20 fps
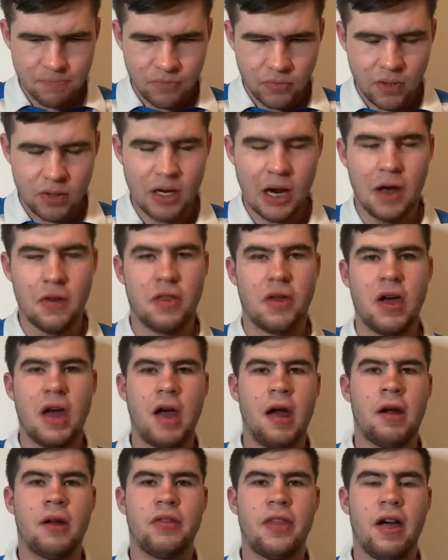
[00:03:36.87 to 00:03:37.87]

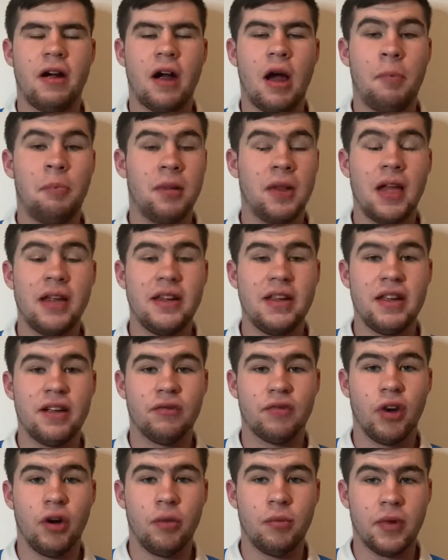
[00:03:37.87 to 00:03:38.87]
Now, there are plenty of
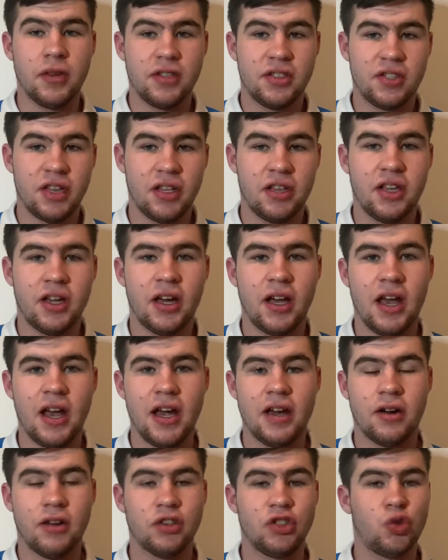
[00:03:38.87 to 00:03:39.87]
rumours
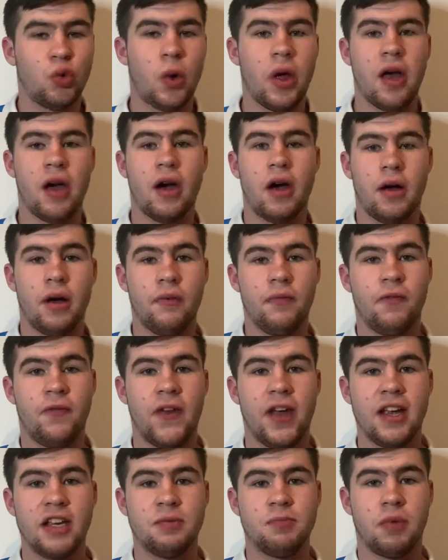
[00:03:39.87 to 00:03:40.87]
circulating on Twitter and
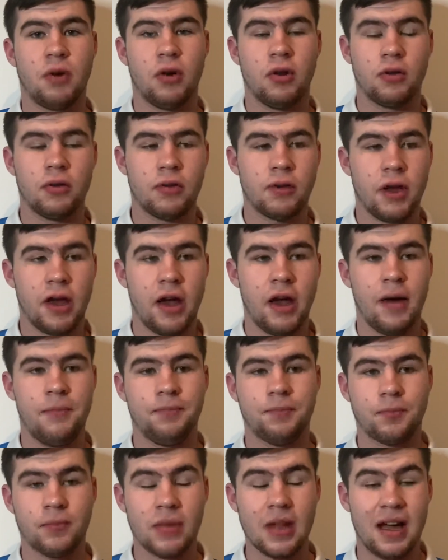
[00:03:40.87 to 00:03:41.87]
Facebook
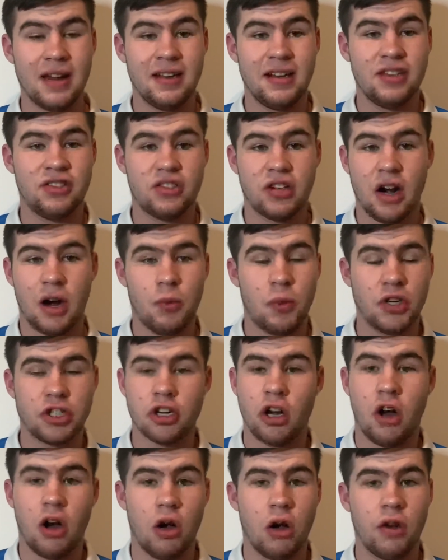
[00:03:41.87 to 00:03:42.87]
and Instagram, which
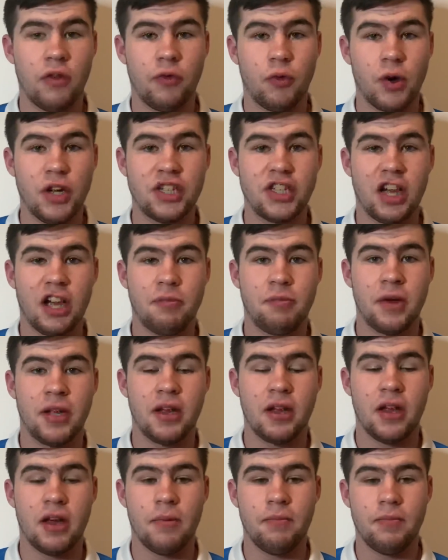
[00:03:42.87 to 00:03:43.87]
all of which I've
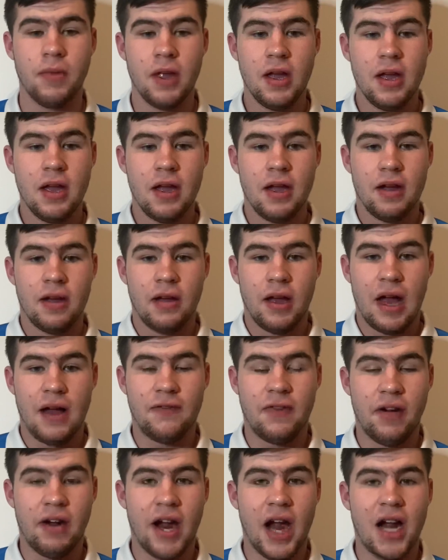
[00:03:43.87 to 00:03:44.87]
been
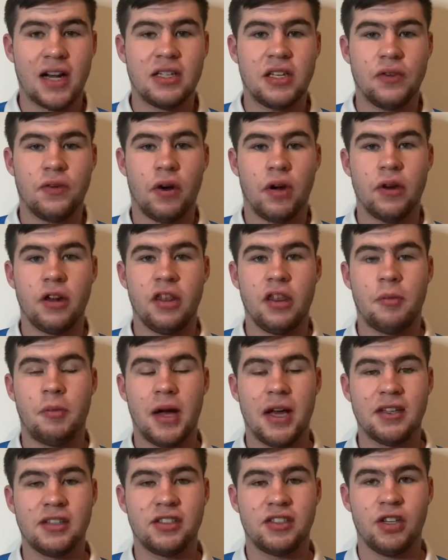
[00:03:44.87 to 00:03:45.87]
very active on in the
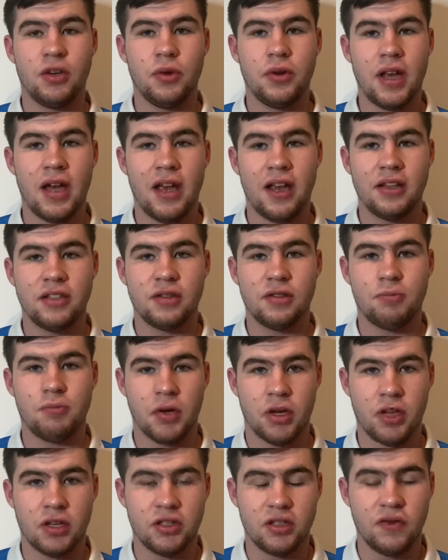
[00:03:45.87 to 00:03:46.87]
past 2 days
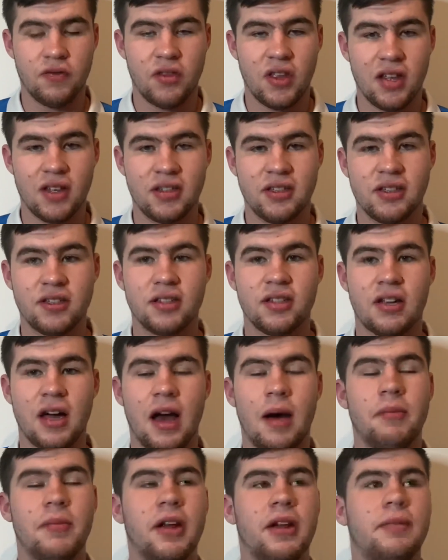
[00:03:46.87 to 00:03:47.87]
because of this
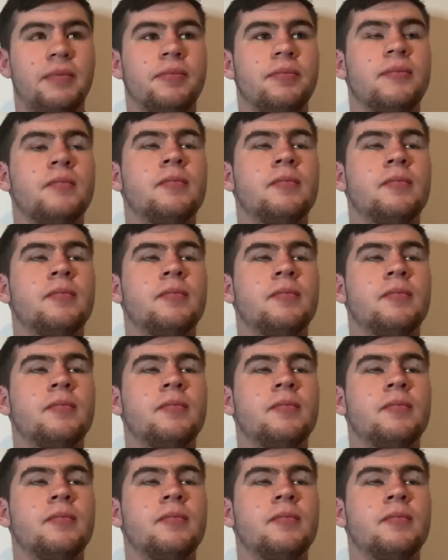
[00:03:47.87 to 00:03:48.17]
happening.